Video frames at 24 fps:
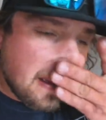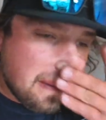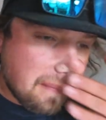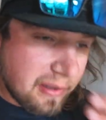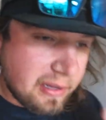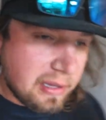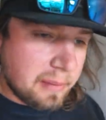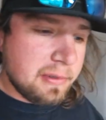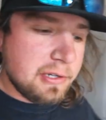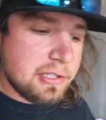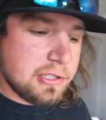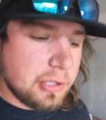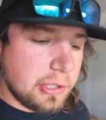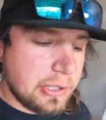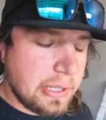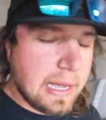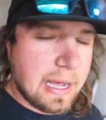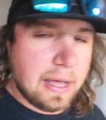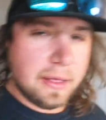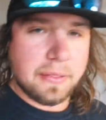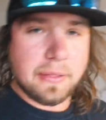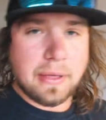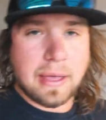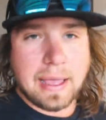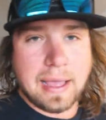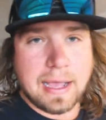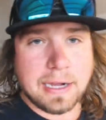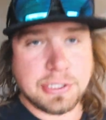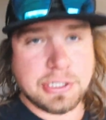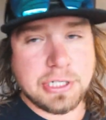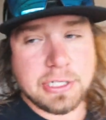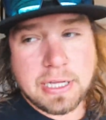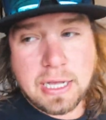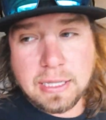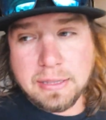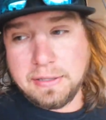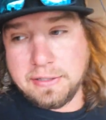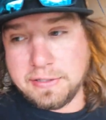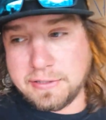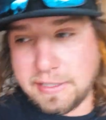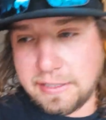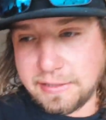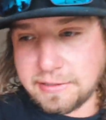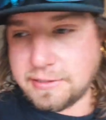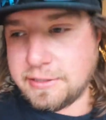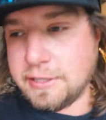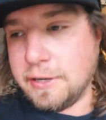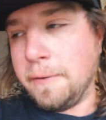but let me show you how I actually cut these
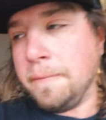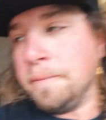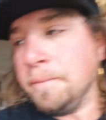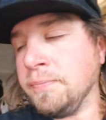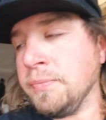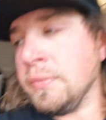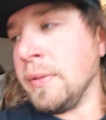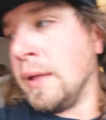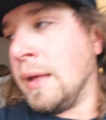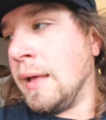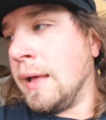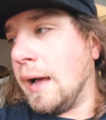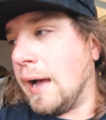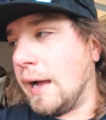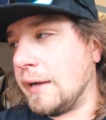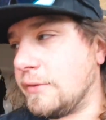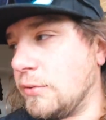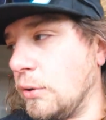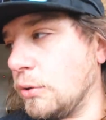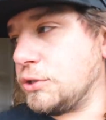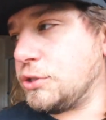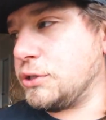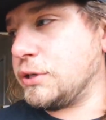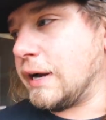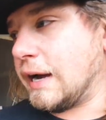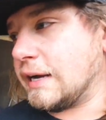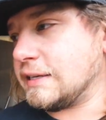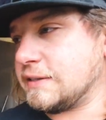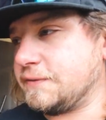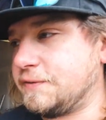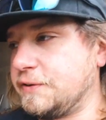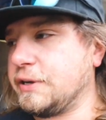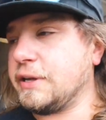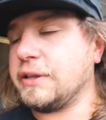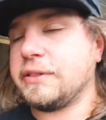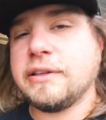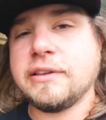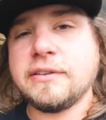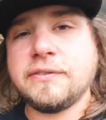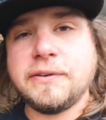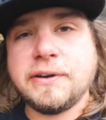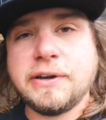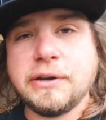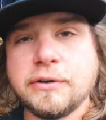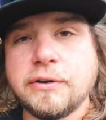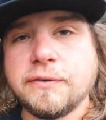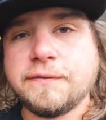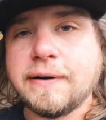things. So I told you guys, if you get this
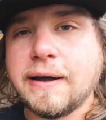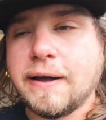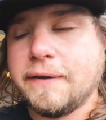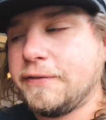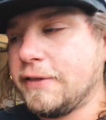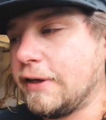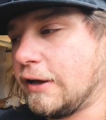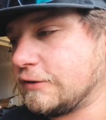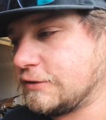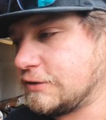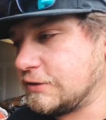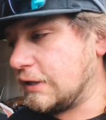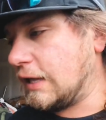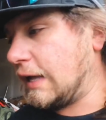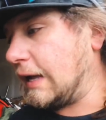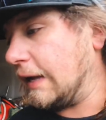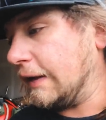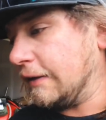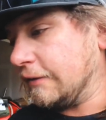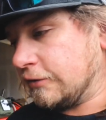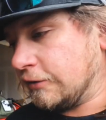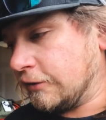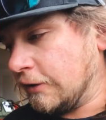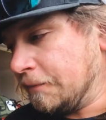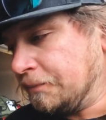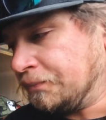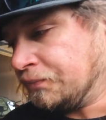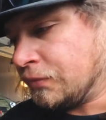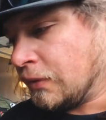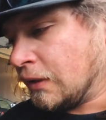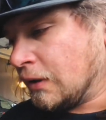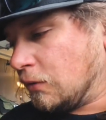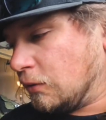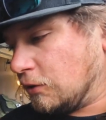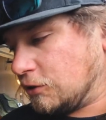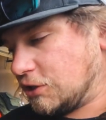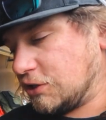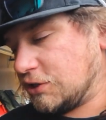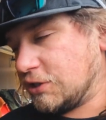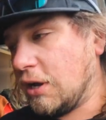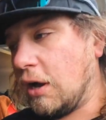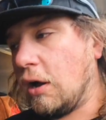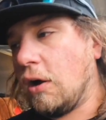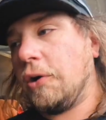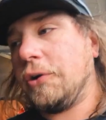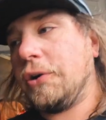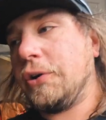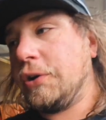video to 5,000 likes, which is
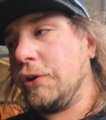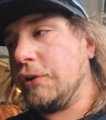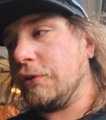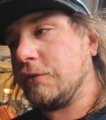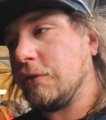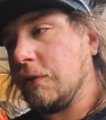not hard to do.